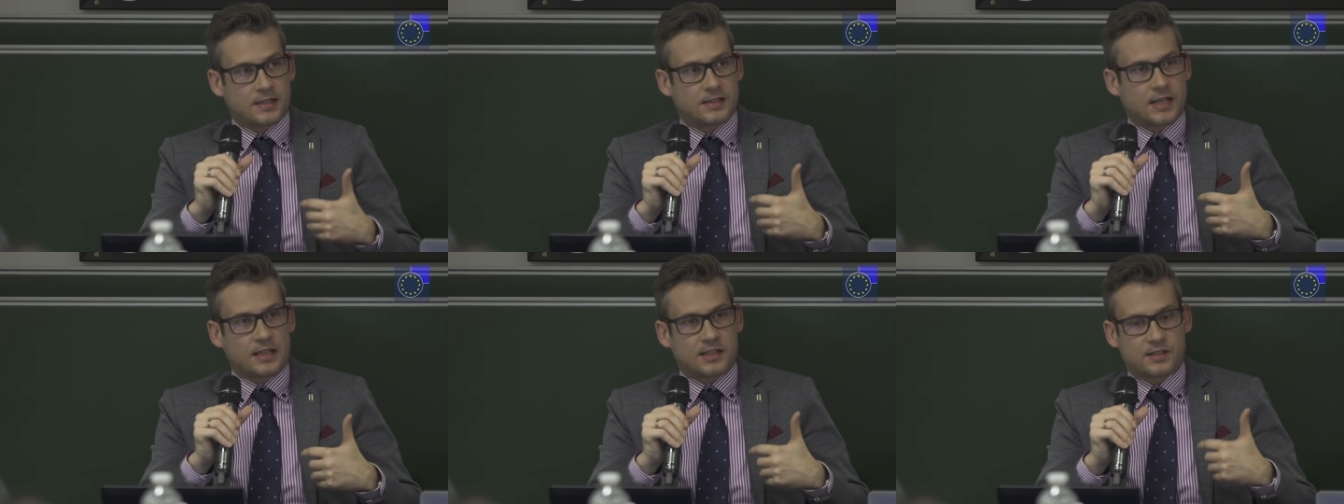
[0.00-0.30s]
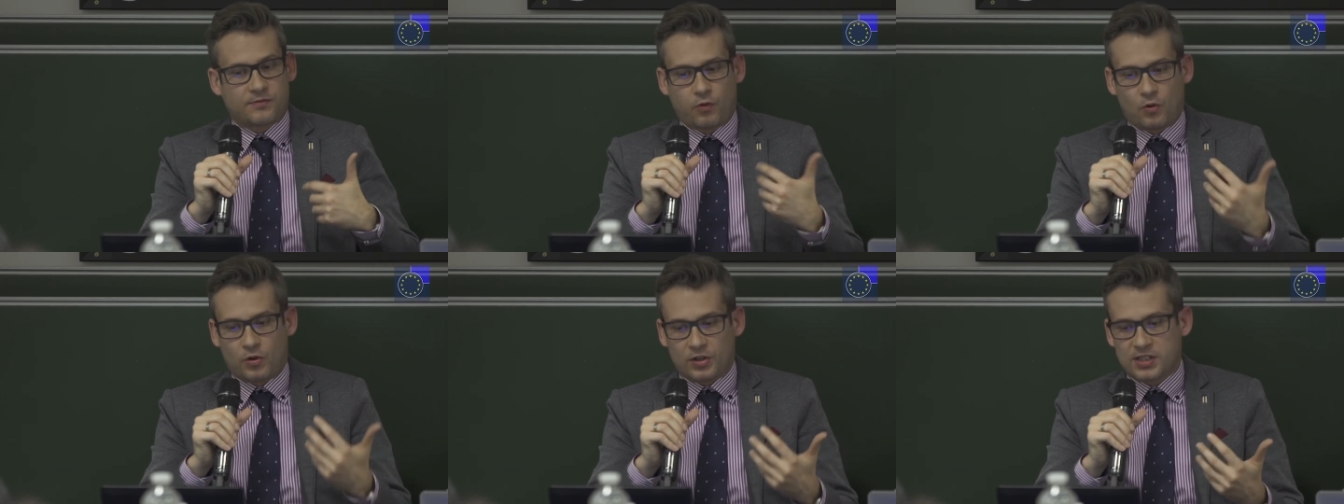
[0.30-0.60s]

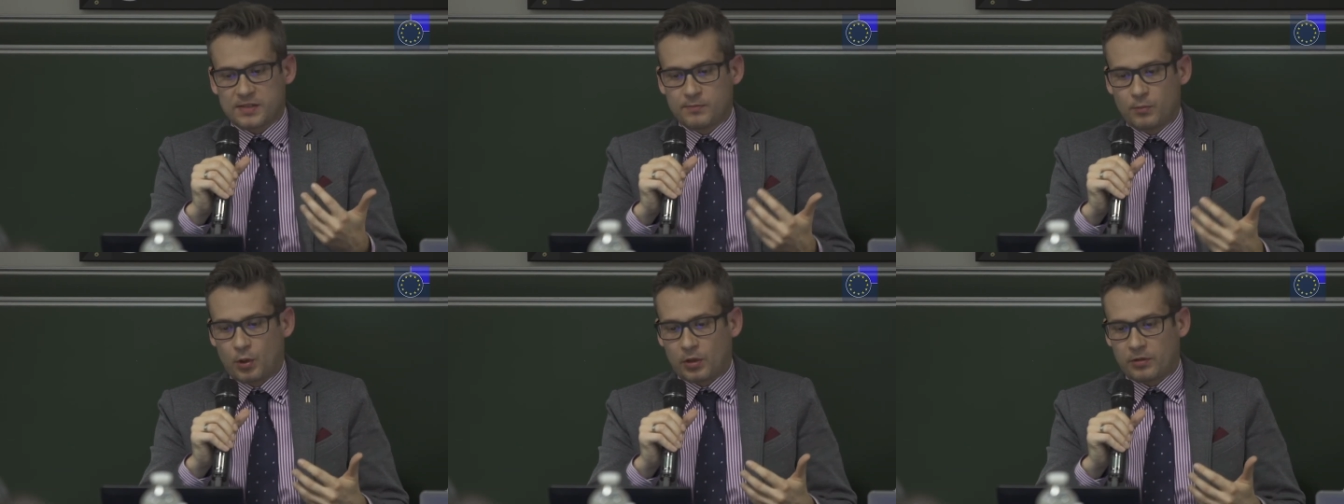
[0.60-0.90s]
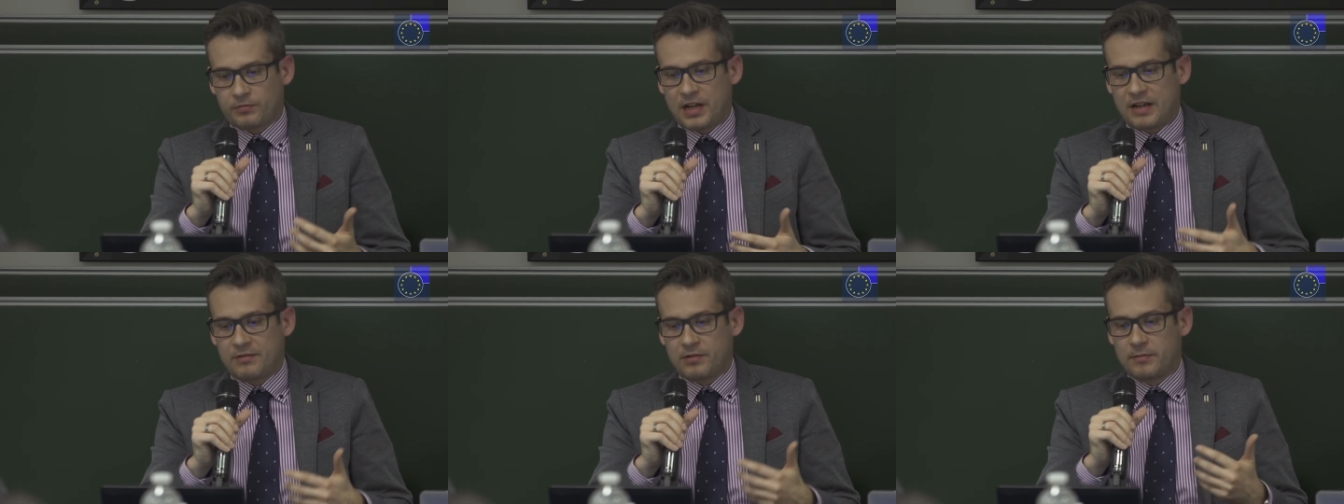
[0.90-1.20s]
sets forth
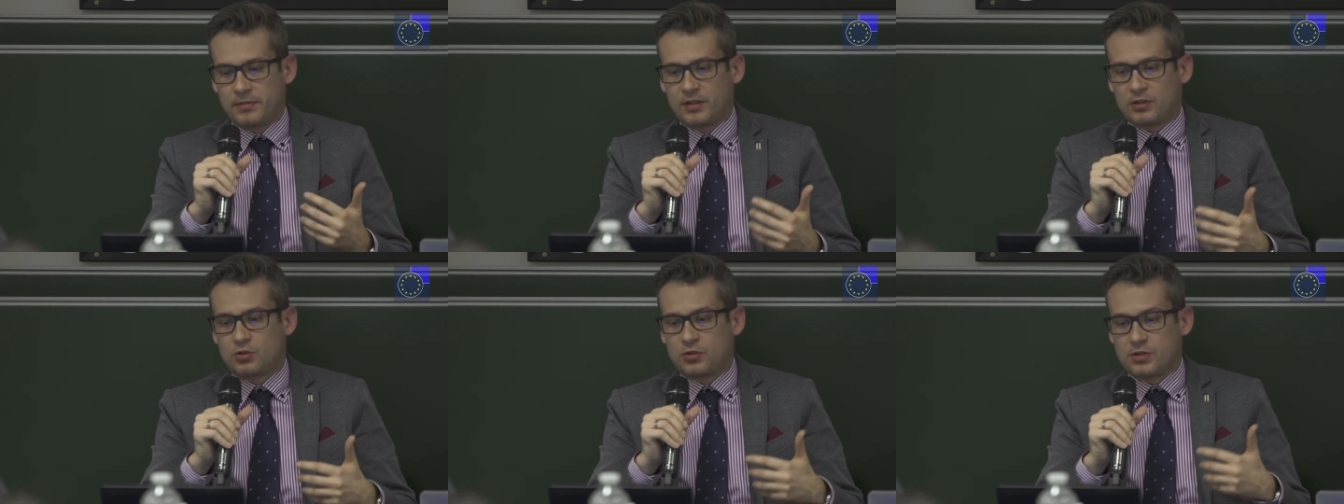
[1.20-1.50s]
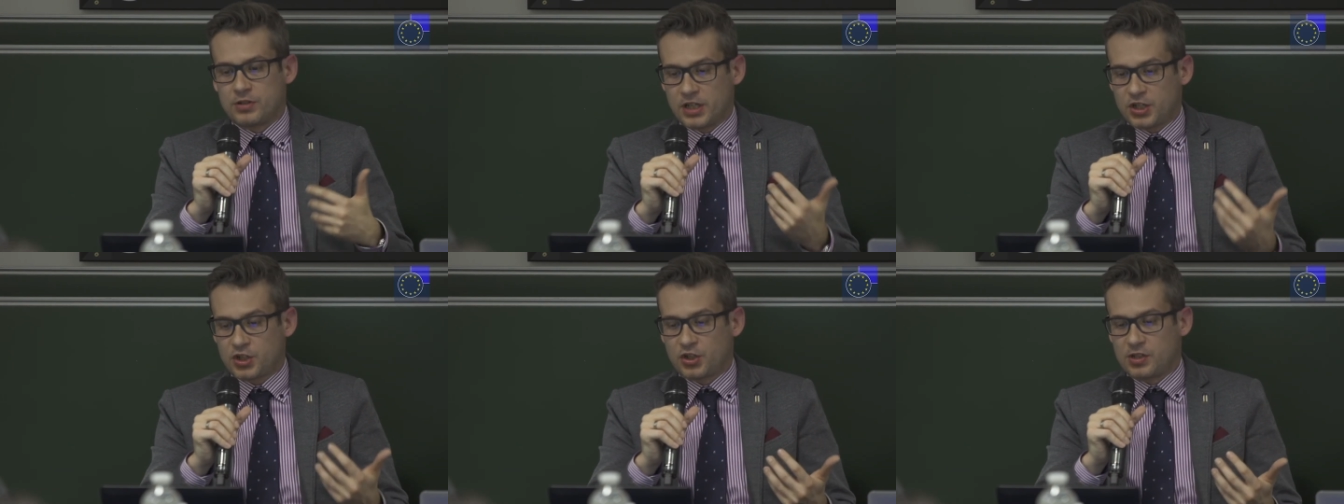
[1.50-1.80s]
more favorable
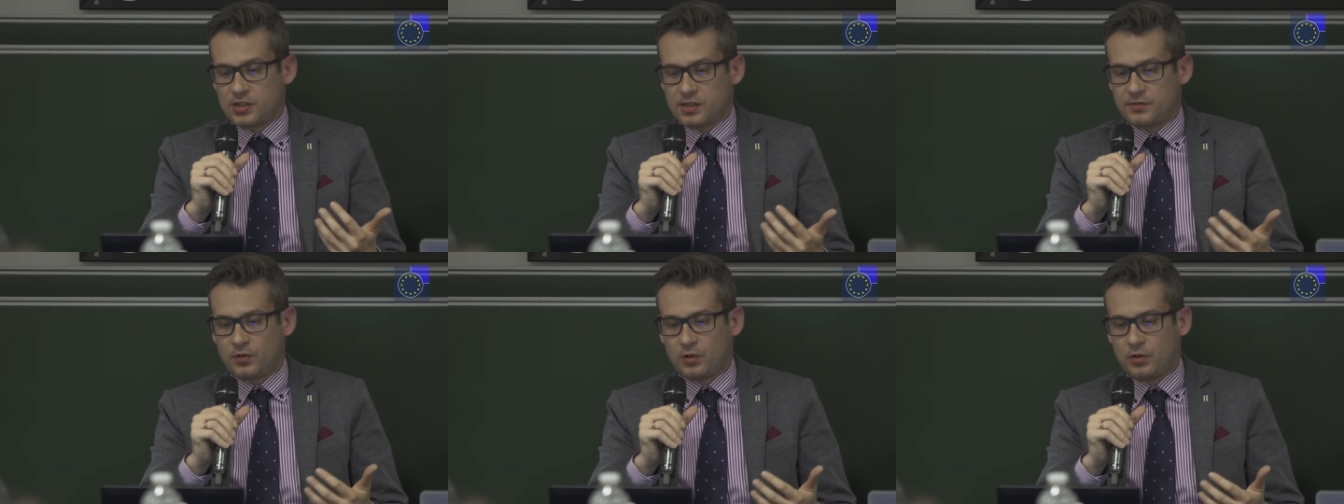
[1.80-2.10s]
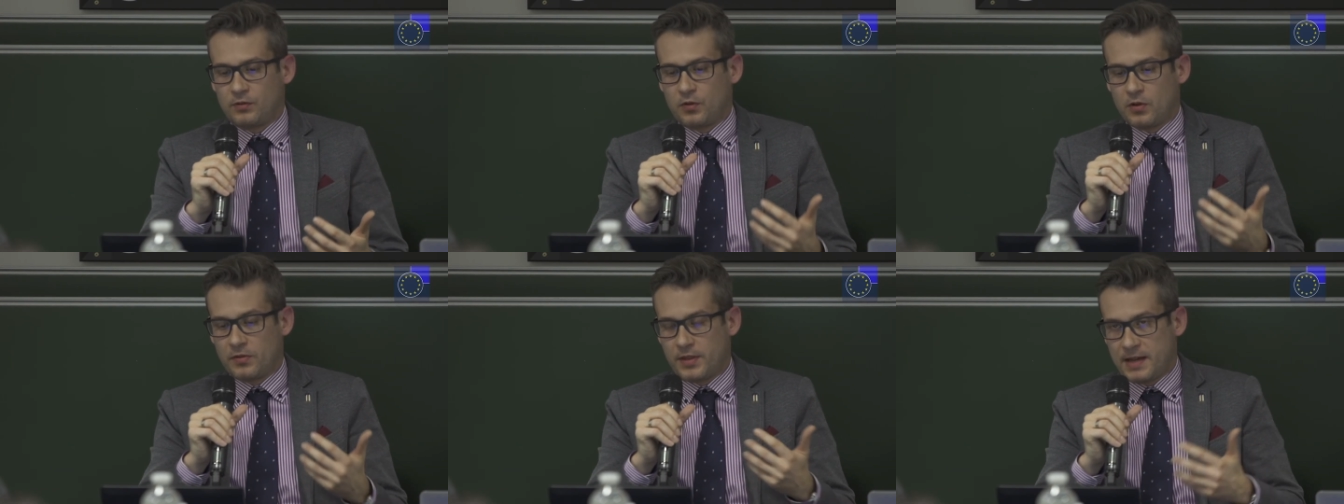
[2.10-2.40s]
conditions
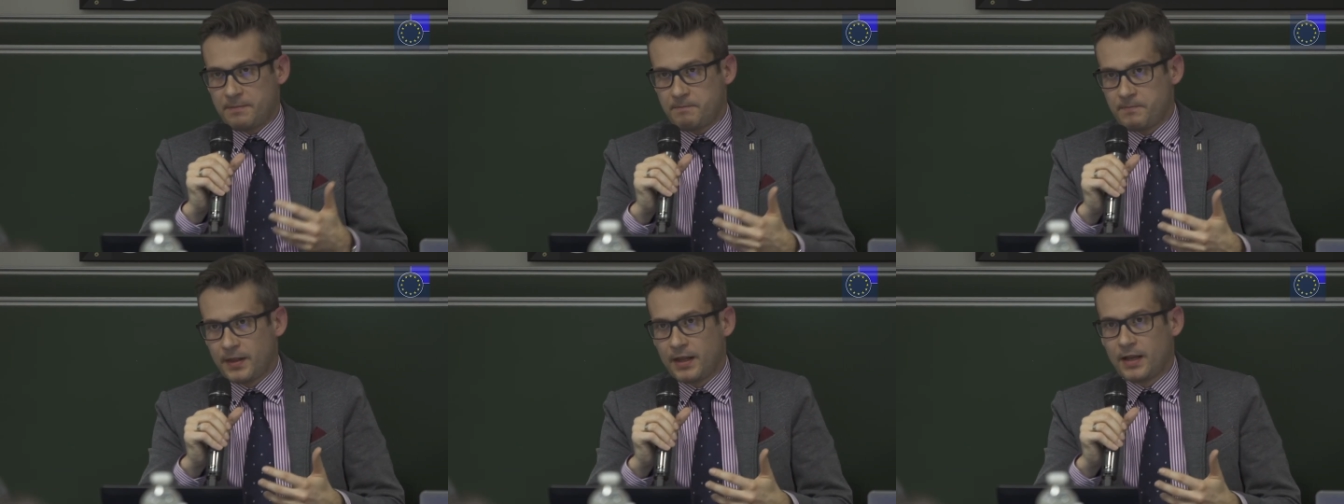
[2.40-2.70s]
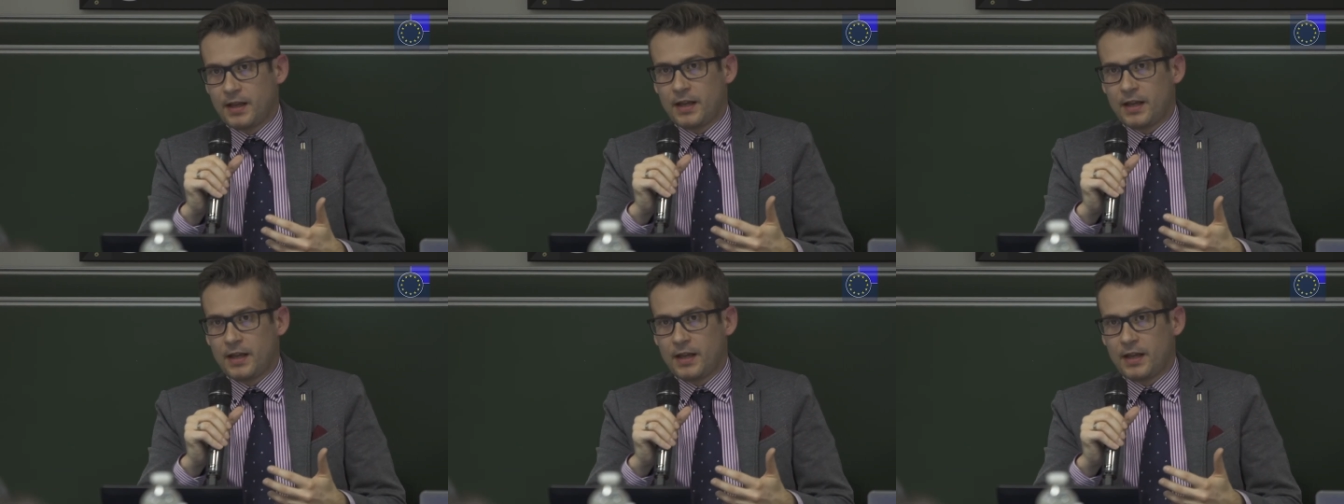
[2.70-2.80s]
for them.